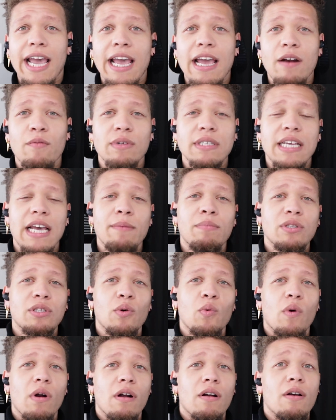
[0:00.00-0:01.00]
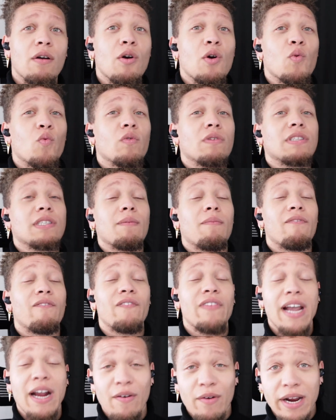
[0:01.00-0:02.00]
and was able to work with
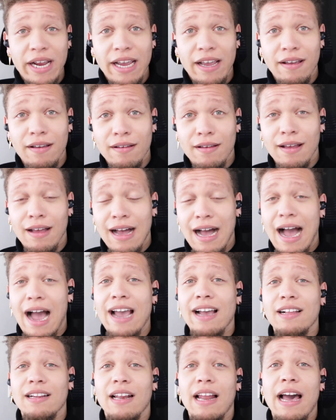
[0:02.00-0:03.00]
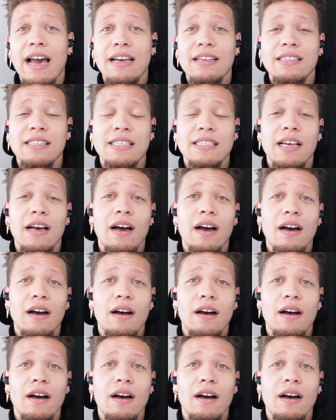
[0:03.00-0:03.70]
some very high-class